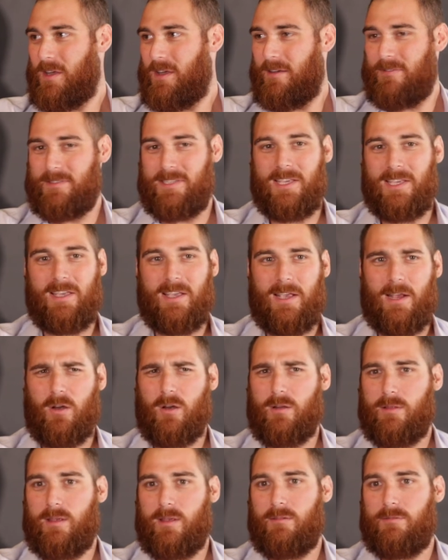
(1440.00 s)
if taking care
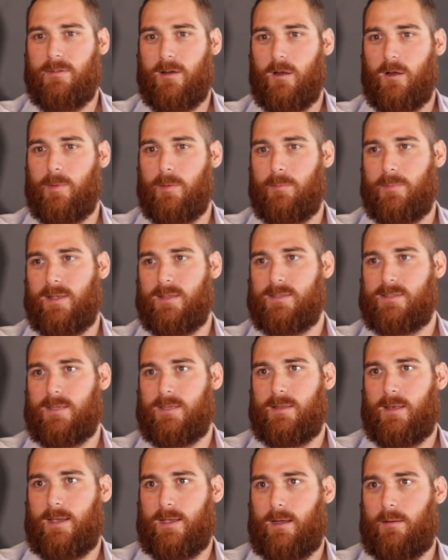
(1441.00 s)
of the environment means that
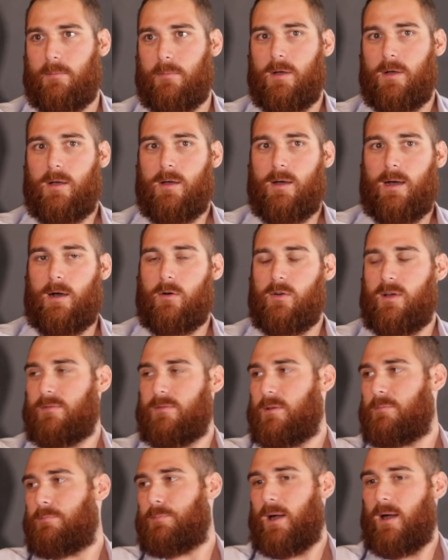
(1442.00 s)
like I'll have the
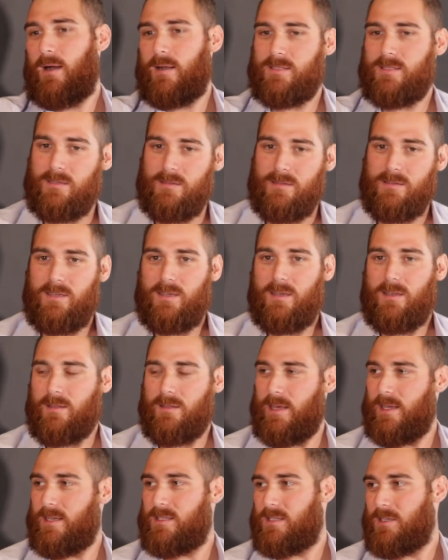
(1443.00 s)
ponds and
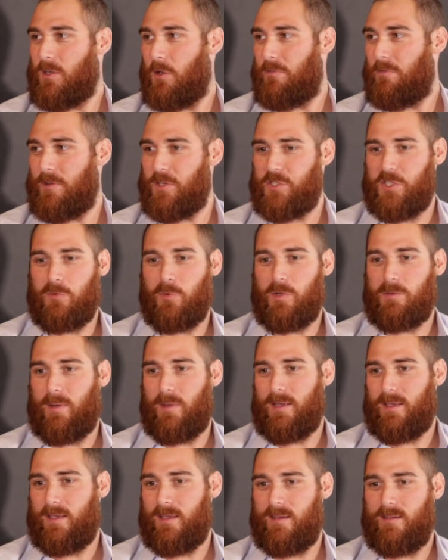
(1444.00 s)
lakes to go fish in with my
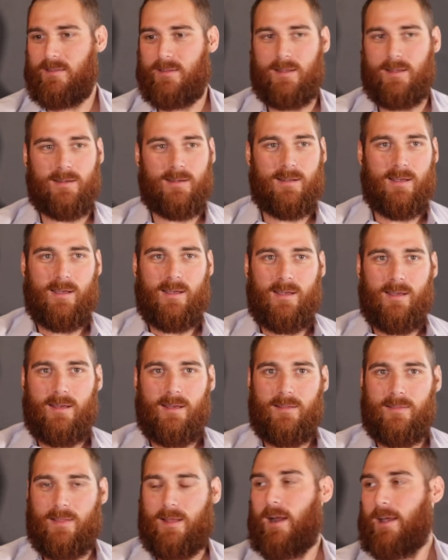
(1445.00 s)
kid, then
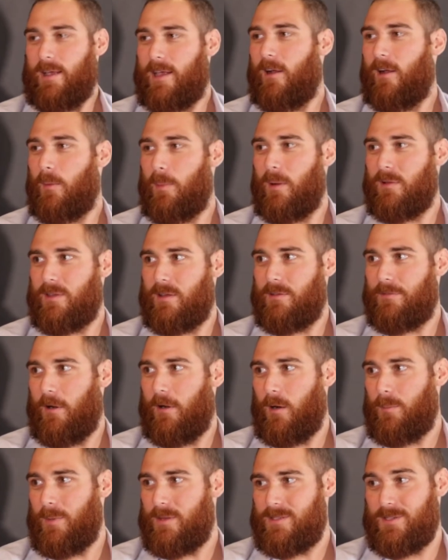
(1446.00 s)
I care about the
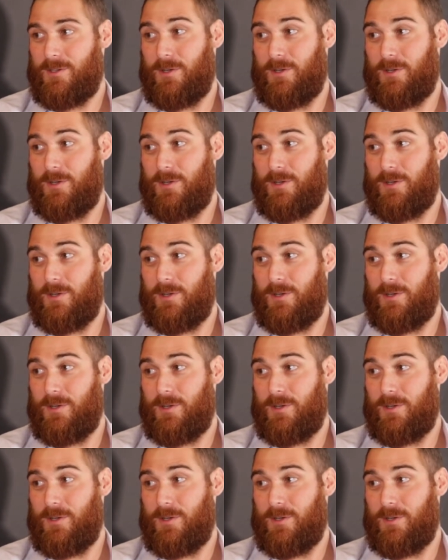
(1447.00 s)
environment too.